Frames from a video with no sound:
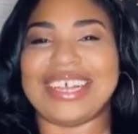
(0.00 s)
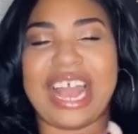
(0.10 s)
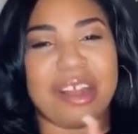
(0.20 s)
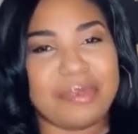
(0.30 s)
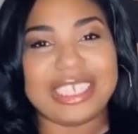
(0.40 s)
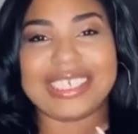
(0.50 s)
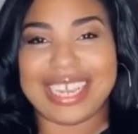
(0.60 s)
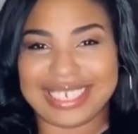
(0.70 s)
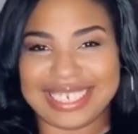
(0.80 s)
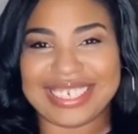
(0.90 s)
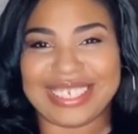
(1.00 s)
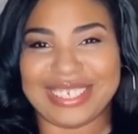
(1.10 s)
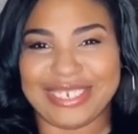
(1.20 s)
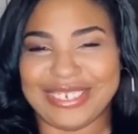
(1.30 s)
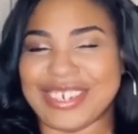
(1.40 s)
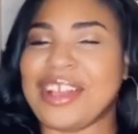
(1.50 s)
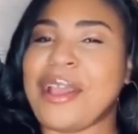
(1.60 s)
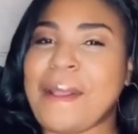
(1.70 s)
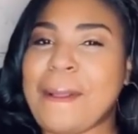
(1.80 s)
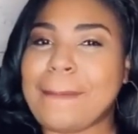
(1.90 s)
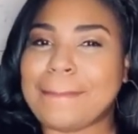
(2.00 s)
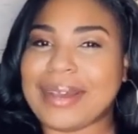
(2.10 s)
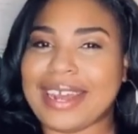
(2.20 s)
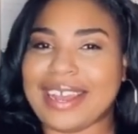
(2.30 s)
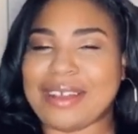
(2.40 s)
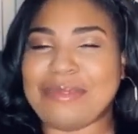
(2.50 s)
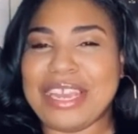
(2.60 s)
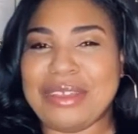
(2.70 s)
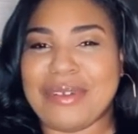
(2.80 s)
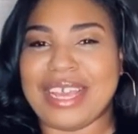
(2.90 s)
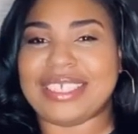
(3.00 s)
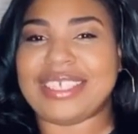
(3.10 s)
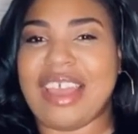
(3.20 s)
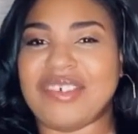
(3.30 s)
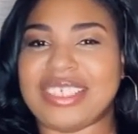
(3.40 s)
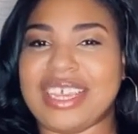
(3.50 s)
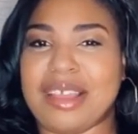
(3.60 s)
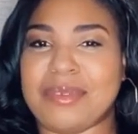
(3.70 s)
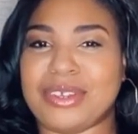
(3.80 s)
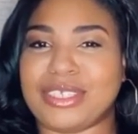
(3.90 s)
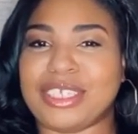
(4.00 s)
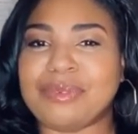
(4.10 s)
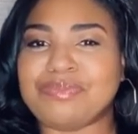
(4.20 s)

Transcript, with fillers: I'll be changing it soon. But um, anyways, Kevin Samuels,